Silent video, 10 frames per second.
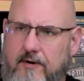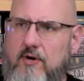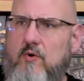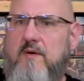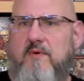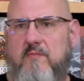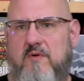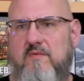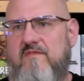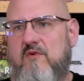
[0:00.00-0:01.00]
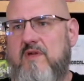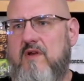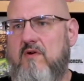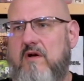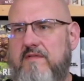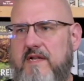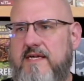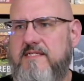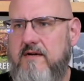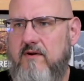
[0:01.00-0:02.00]
I don't know what I'm going to be reviewing here on the
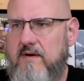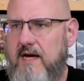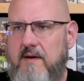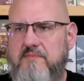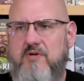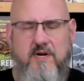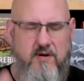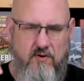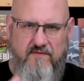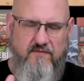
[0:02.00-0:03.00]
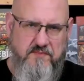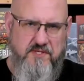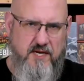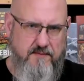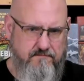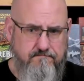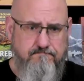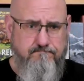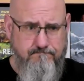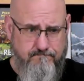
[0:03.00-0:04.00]
Dice Tower. I'm sorry, here on the Flipside.
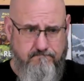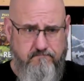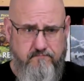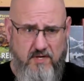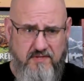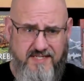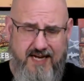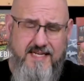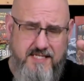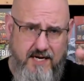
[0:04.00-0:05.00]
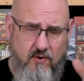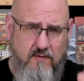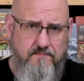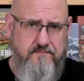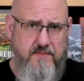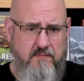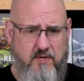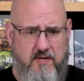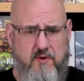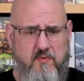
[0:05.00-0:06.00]
On the Dice Tower, I'm
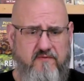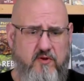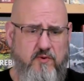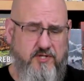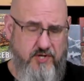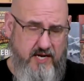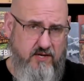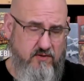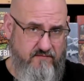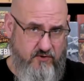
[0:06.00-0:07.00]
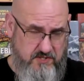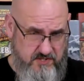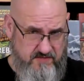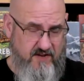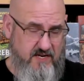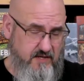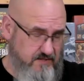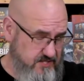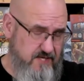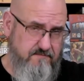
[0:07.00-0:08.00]
going to be reviewing Dracula versus Van
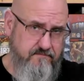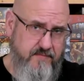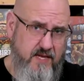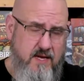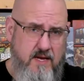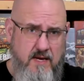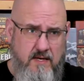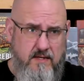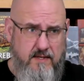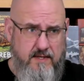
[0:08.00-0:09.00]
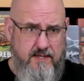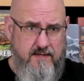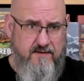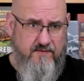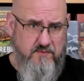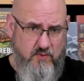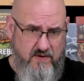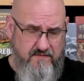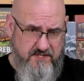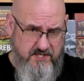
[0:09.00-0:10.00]
Helsing from
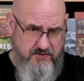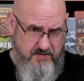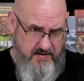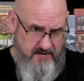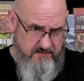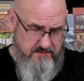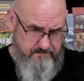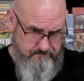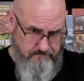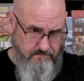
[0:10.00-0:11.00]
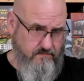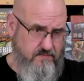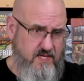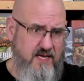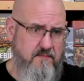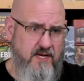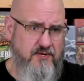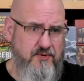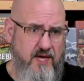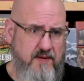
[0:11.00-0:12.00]
25th Century Games and
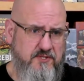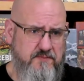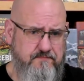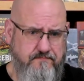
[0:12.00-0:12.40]
Mondu Games.